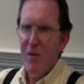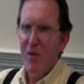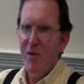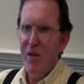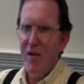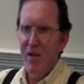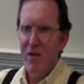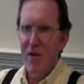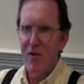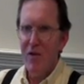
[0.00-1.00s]
I mean, we take
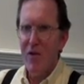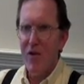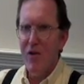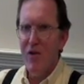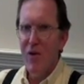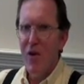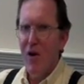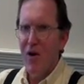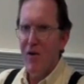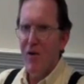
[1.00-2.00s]
a good,
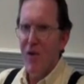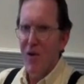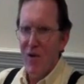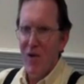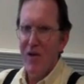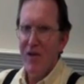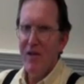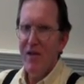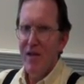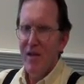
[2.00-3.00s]
hard, long look,
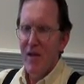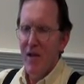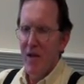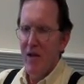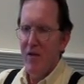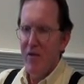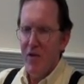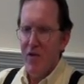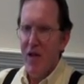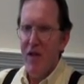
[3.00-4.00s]
and then
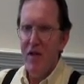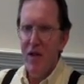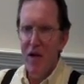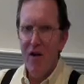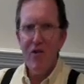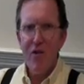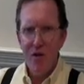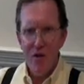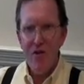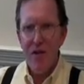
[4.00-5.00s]
if there's any areas
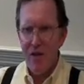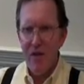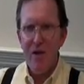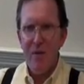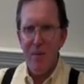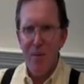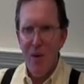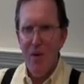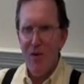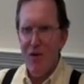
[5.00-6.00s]
that look like they're going to be
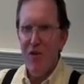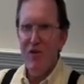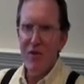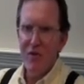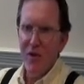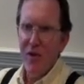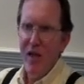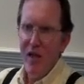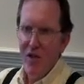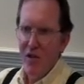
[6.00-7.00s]
prone or sensitive to
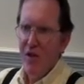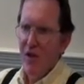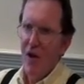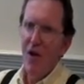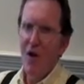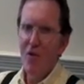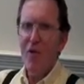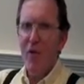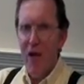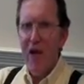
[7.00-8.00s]
leakage
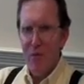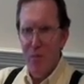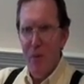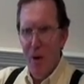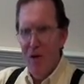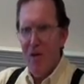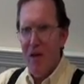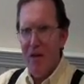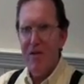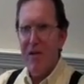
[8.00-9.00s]
over the last part
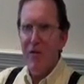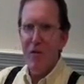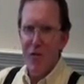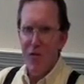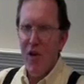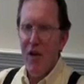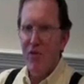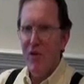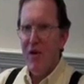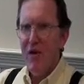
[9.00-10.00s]
of that roof's
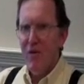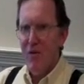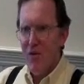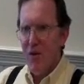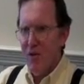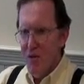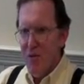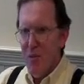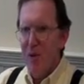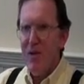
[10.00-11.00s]
lives, we say,
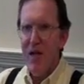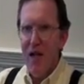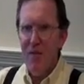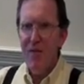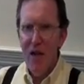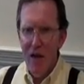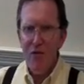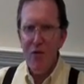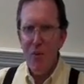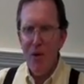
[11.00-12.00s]
you're probably going to
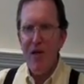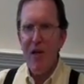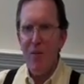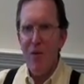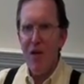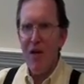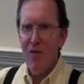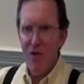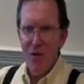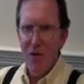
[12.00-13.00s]
have somebody come look
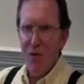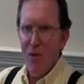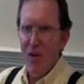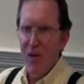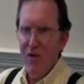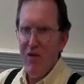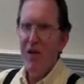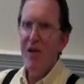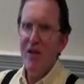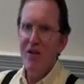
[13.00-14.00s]
every 2 or 3
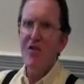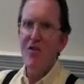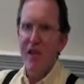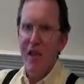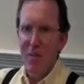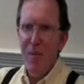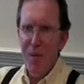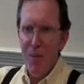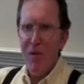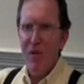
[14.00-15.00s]
years just to keep
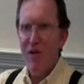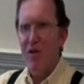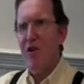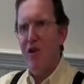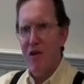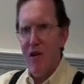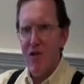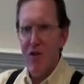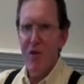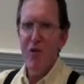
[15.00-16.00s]
up with the
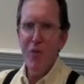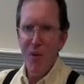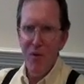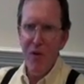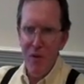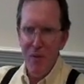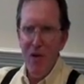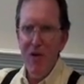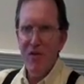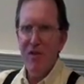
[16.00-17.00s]
deterioration of the roof before you
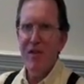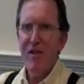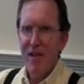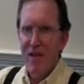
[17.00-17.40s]
replace it.